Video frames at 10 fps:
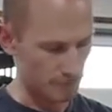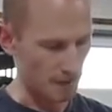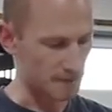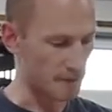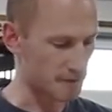
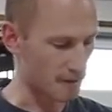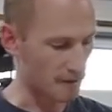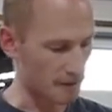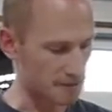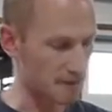As much
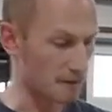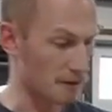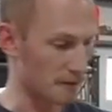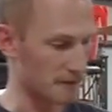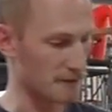argon is going to
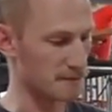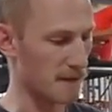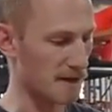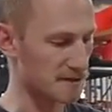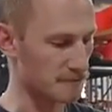go in there as
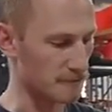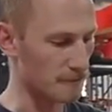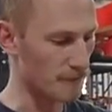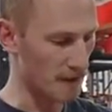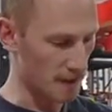possible.
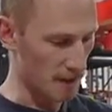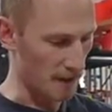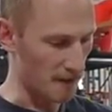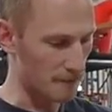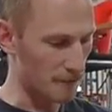And then I'm